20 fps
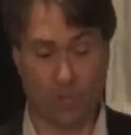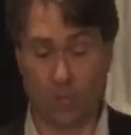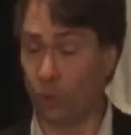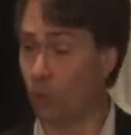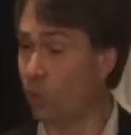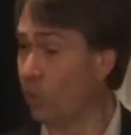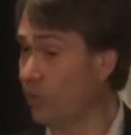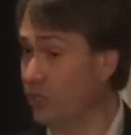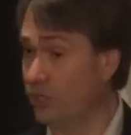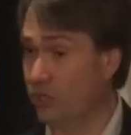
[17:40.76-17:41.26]

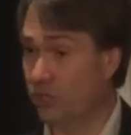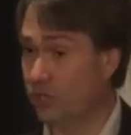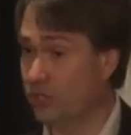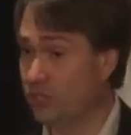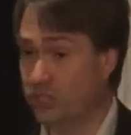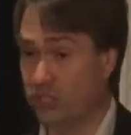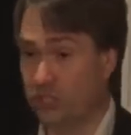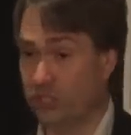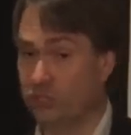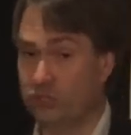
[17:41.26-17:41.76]
Or you can
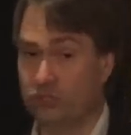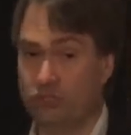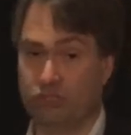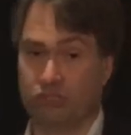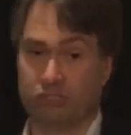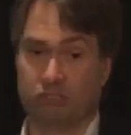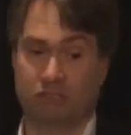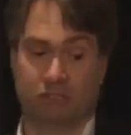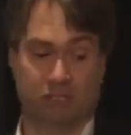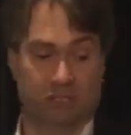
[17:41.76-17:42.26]
choose
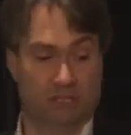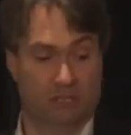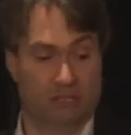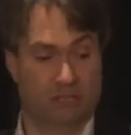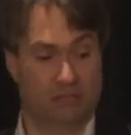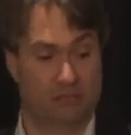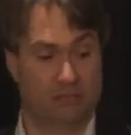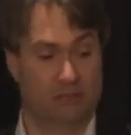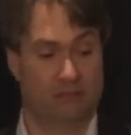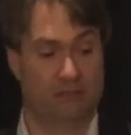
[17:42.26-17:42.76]

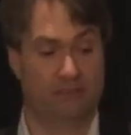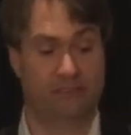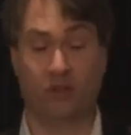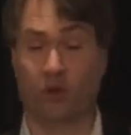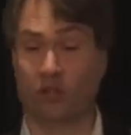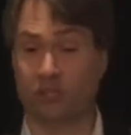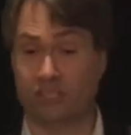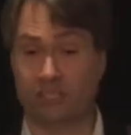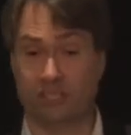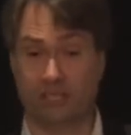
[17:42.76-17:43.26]

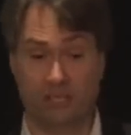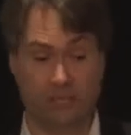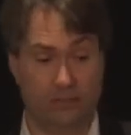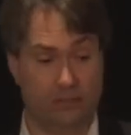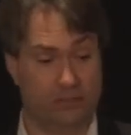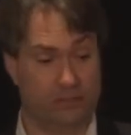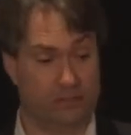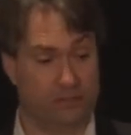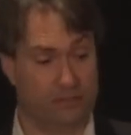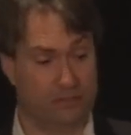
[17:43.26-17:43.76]
not
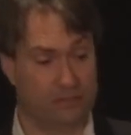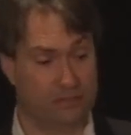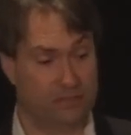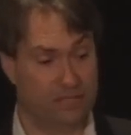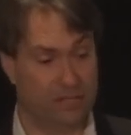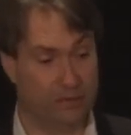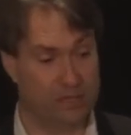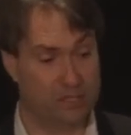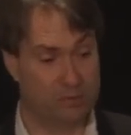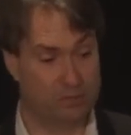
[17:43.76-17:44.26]
secure,
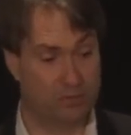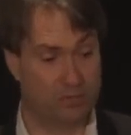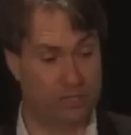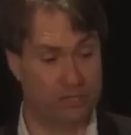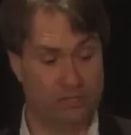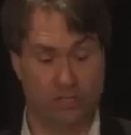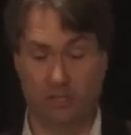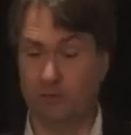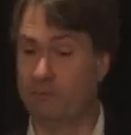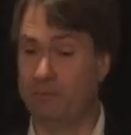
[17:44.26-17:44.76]
at which point
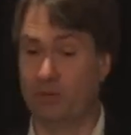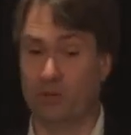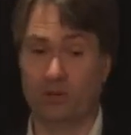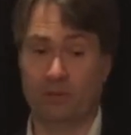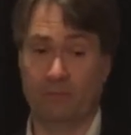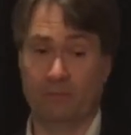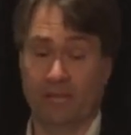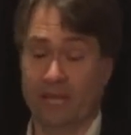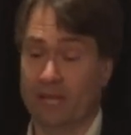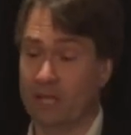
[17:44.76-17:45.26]
you build
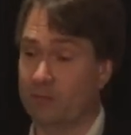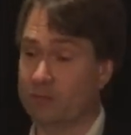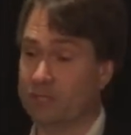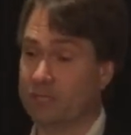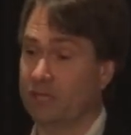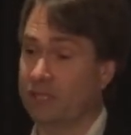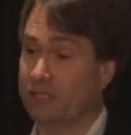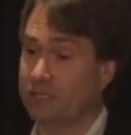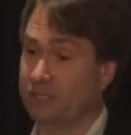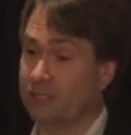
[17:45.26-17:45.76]
in planned
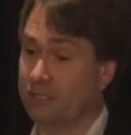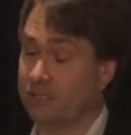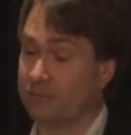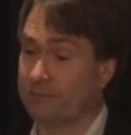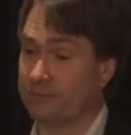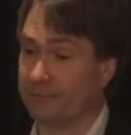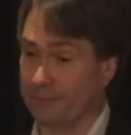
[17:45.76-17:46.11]
obsolescence.